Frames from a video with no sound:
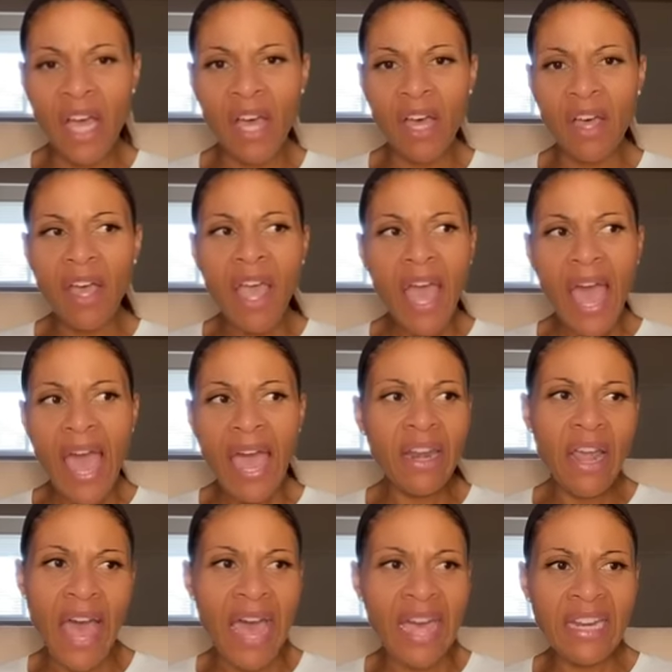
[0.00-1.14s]

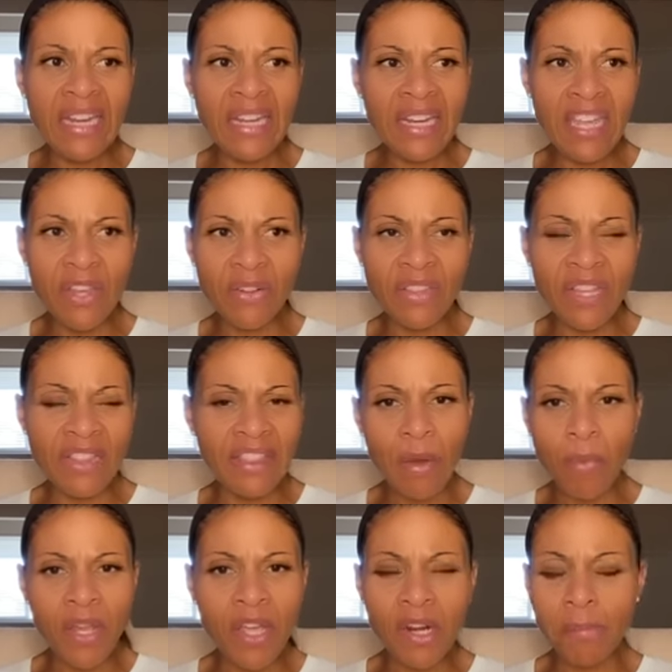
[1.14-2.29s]
I didn't hear that they
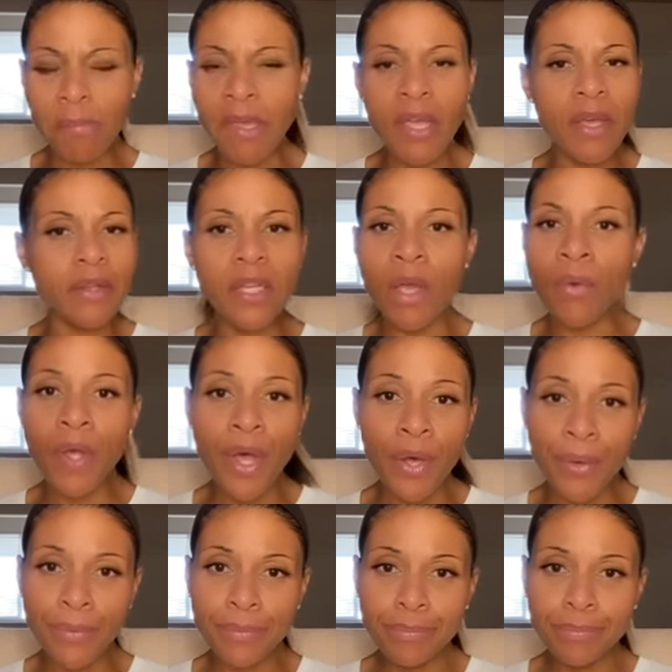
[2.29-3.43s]
were going to be cut. Don't go.